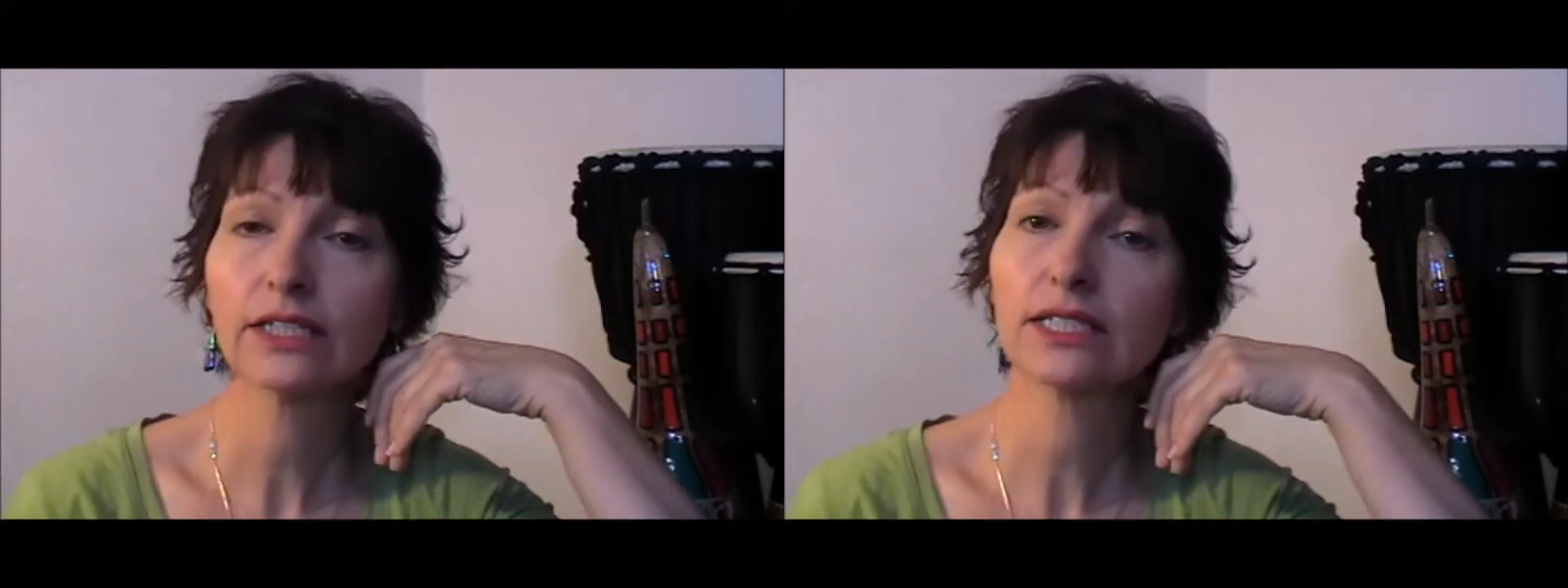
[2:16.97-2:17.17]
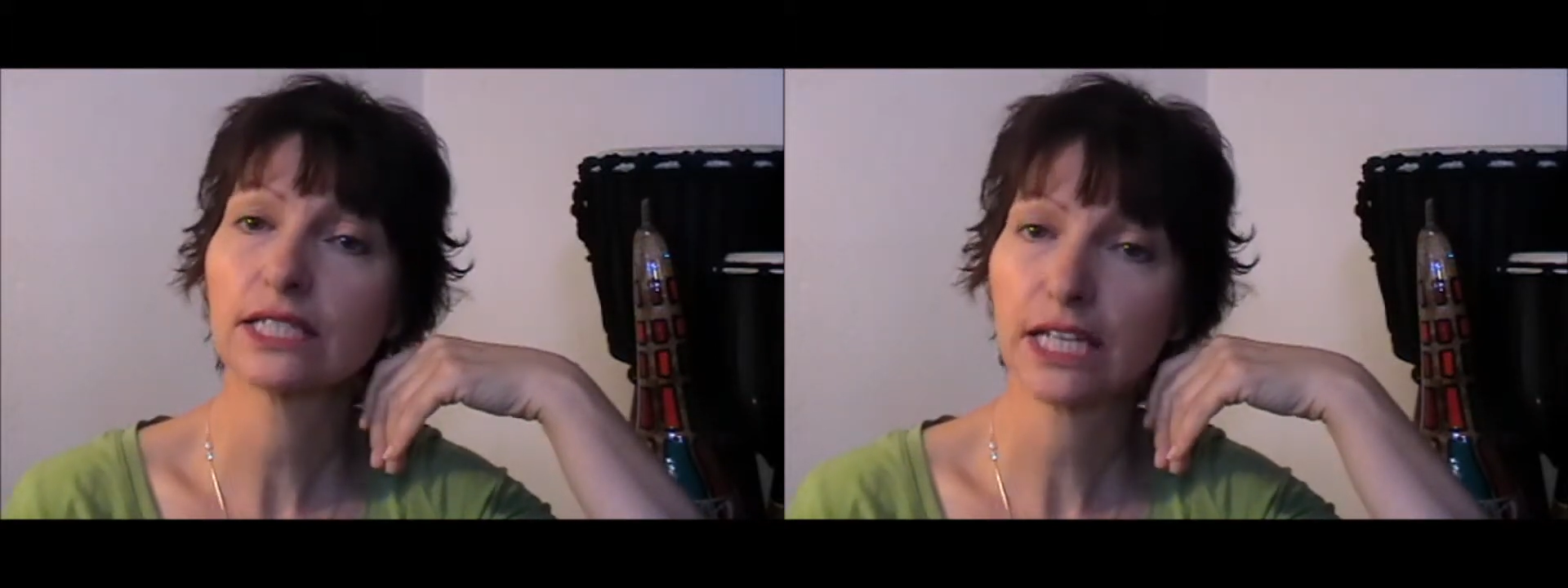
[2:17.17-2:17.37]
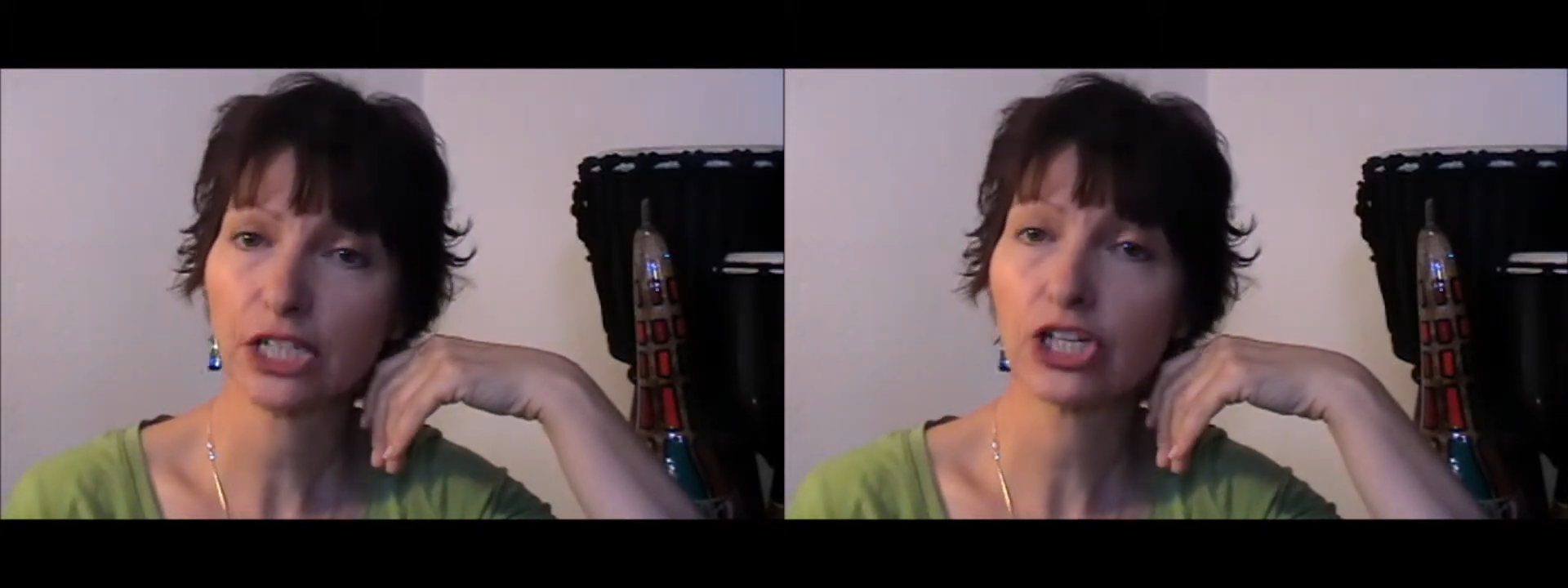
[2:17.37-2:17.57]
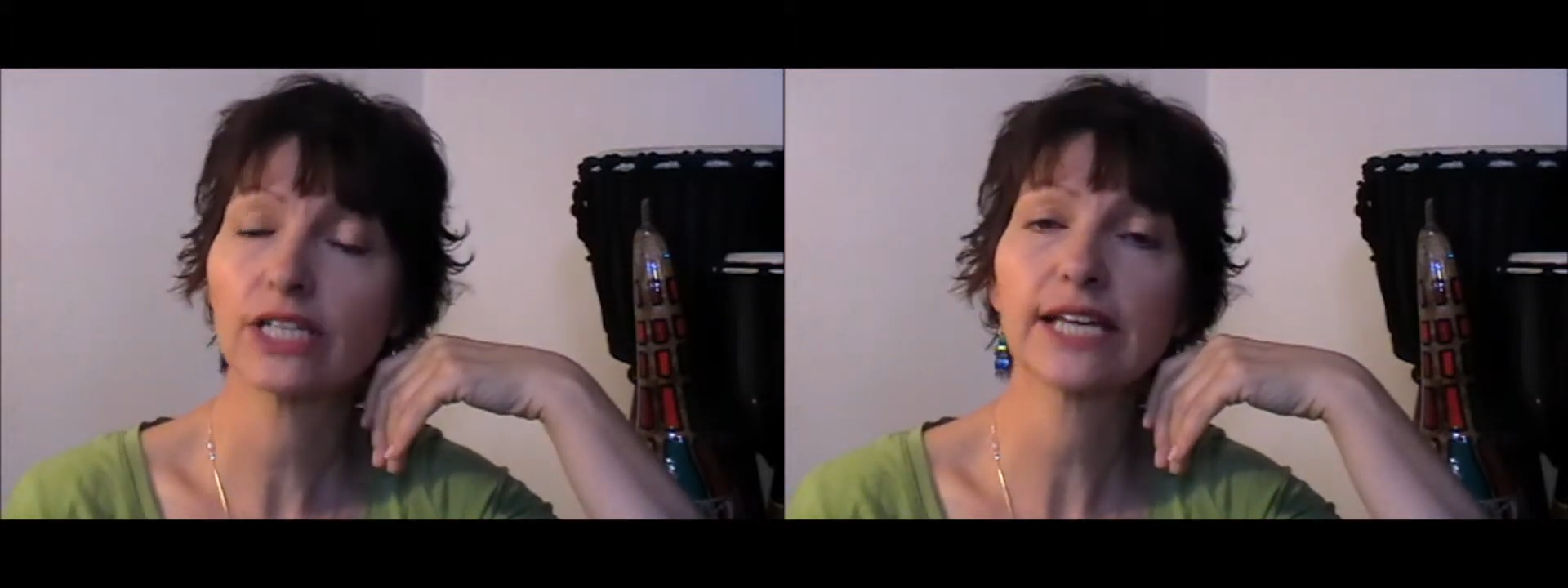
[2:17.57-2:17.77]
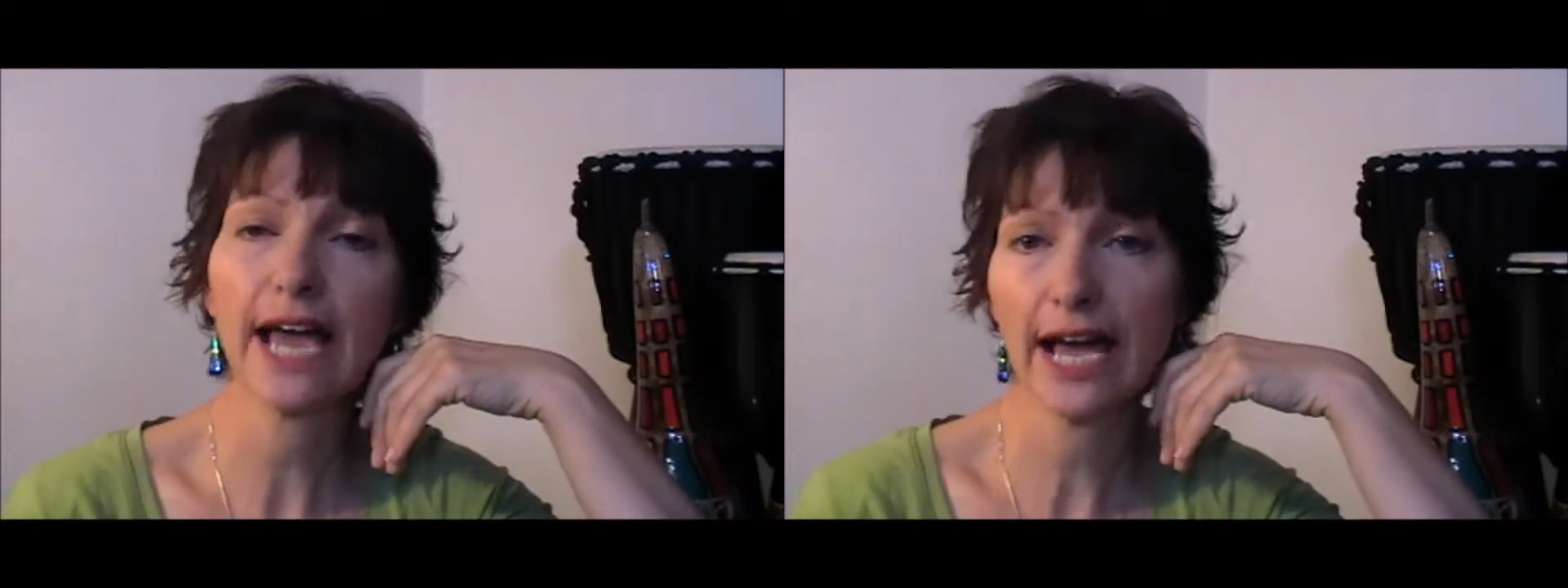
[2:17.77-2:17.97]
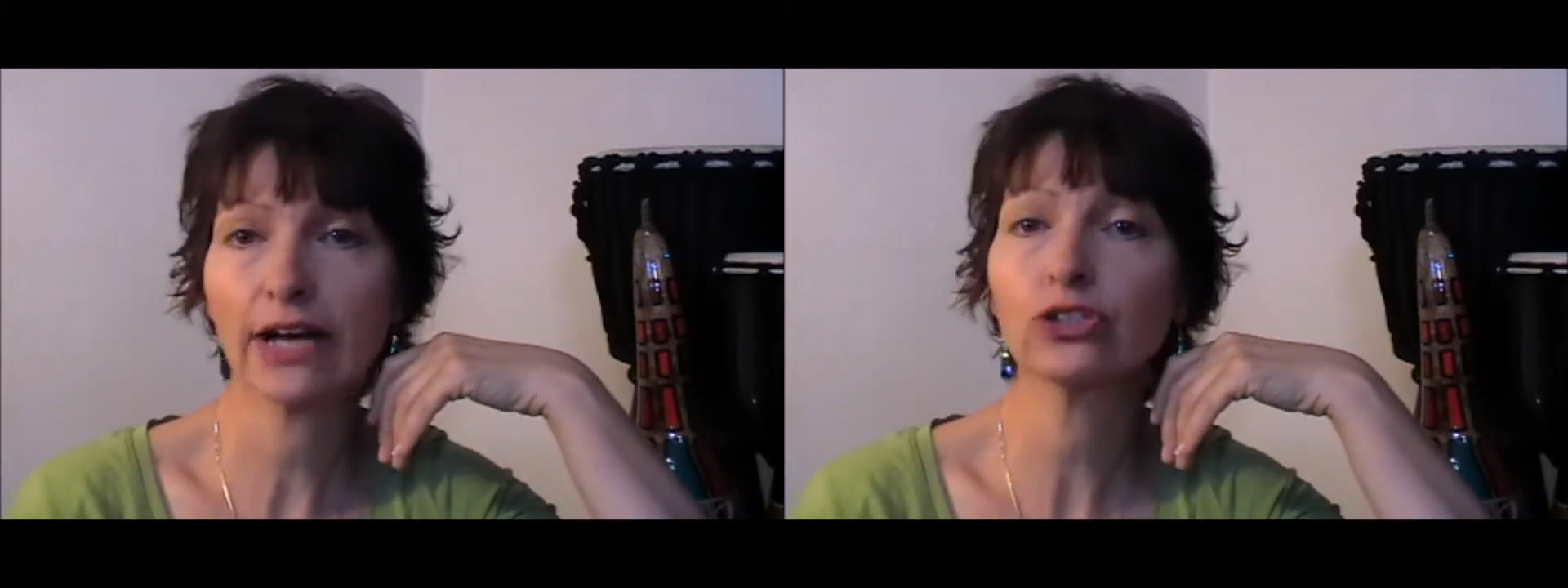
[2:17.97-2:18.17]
to teach us how